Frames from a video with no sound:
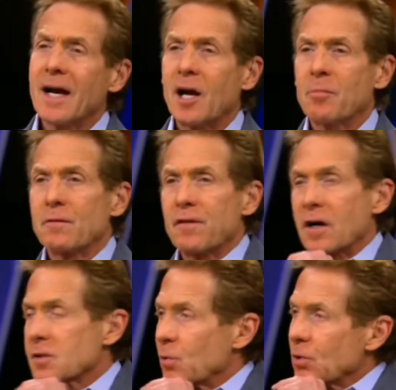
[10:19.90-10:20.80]
that guy up in
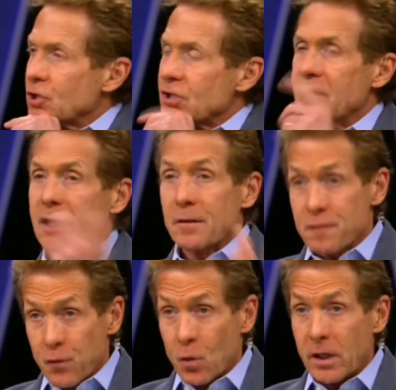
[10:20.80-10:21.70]
Foxborough just did
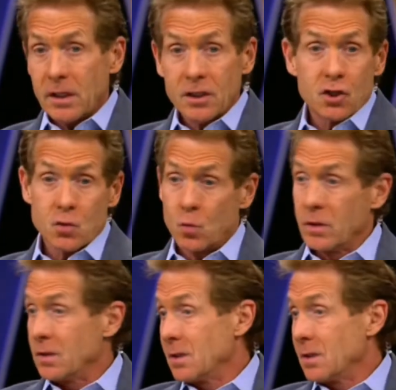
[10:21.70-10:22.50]
at 40? He yeah. just